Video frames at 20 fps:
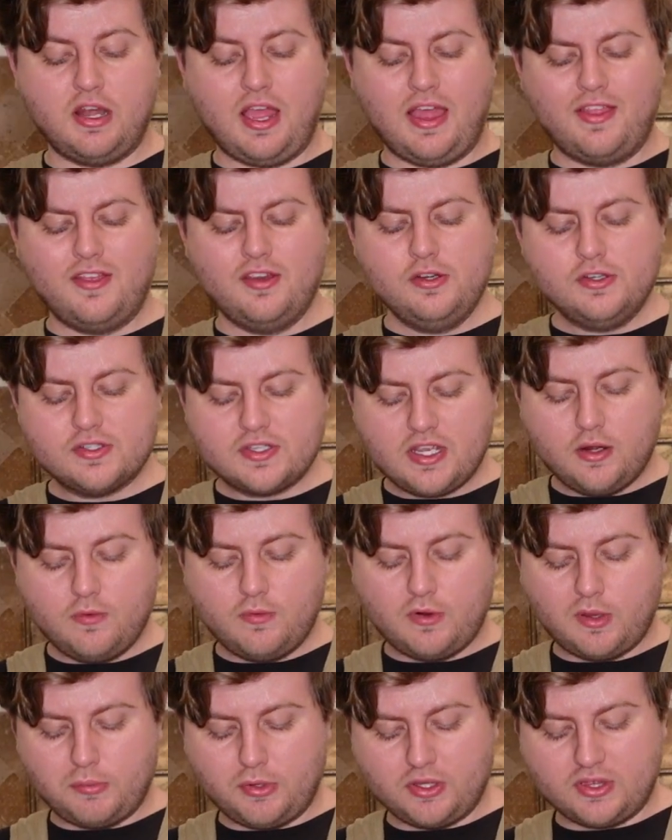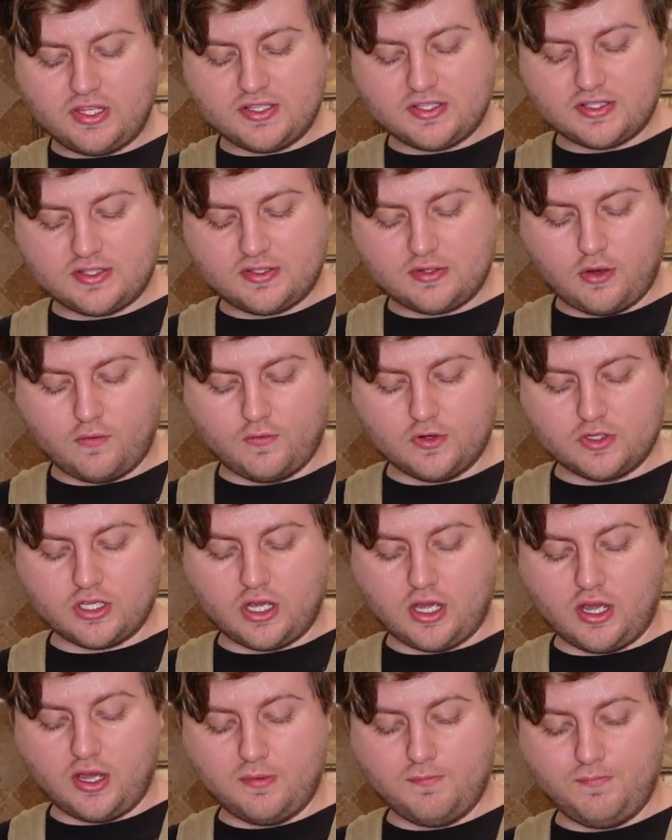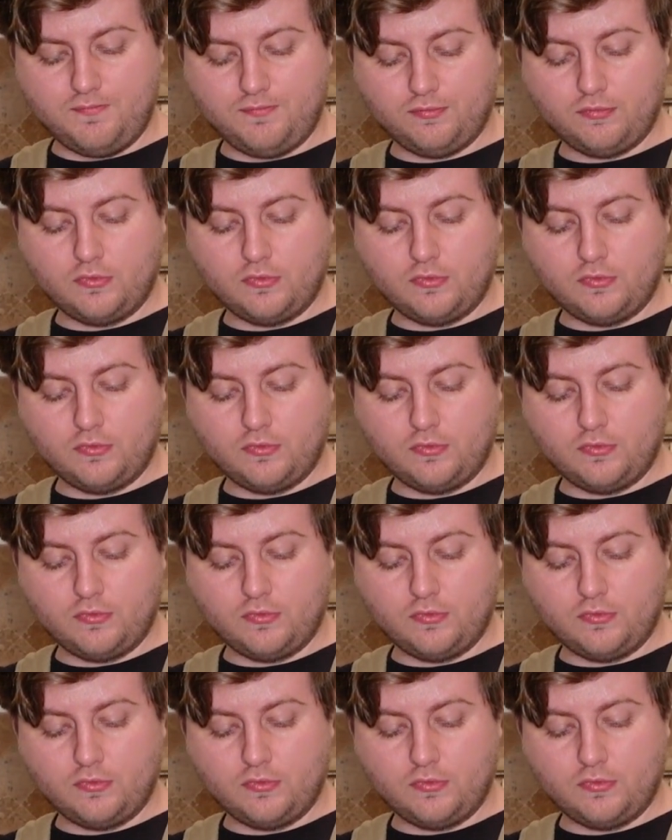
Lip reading: And then you just kind of want to put this over top.